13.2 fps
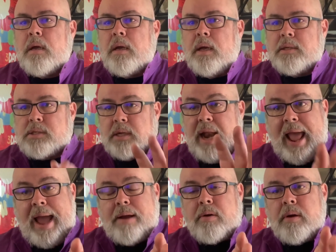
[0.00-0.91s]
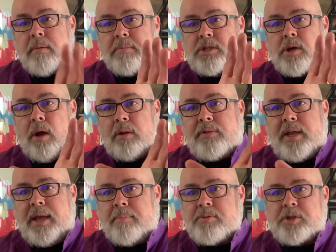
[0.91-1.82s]
It's an acronym, it's called
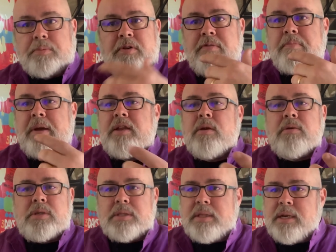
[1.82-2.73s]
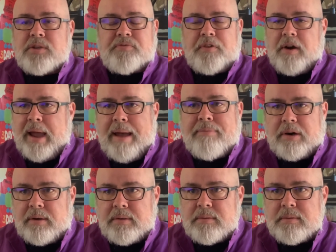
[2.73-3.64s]
TIPS, and we've been using this
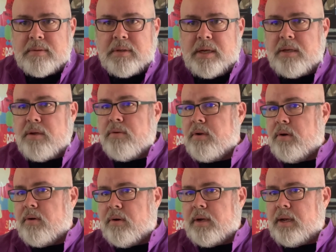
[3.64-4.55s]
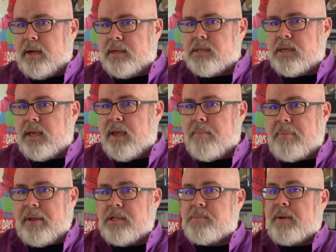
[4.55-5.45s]
forever in union organizing
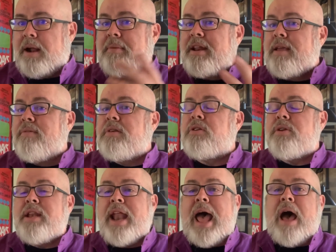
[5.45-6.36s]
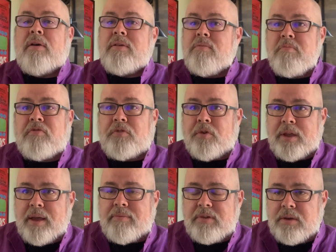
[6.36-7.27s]
campaigns, but I'm going to give it to you now, even before
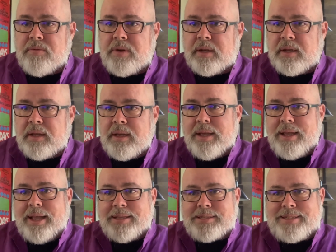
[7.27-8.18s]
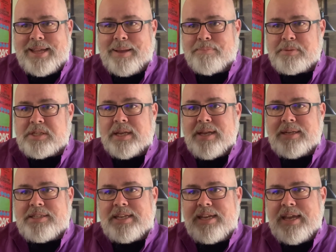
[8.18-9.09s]
you have a union. It's TIPS,
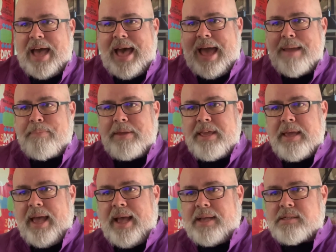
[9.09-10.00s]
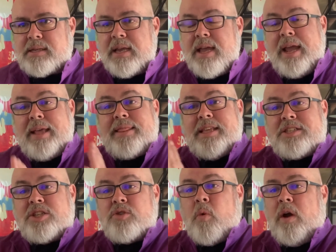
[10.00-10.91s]
T-I-P-S.
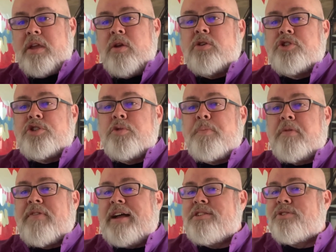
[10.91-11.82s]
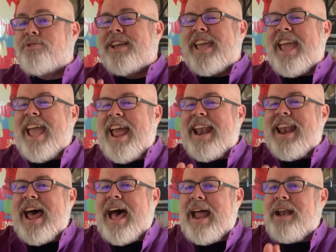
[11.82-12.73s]
This is what your supervisors
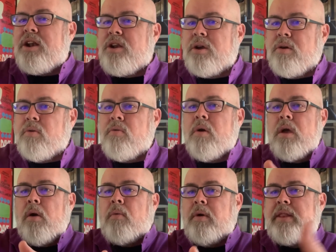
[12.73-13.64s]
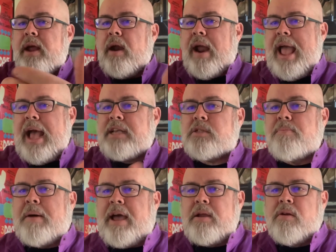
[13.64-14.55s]
cannot do when they're asked
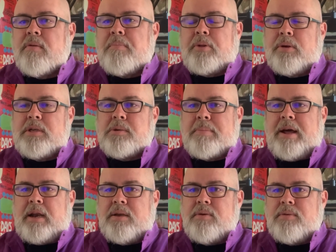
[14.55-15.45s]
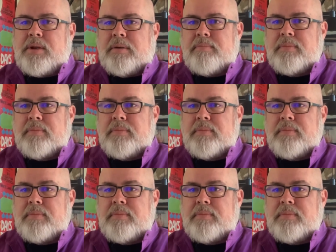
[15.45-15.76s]
by your employees about a union.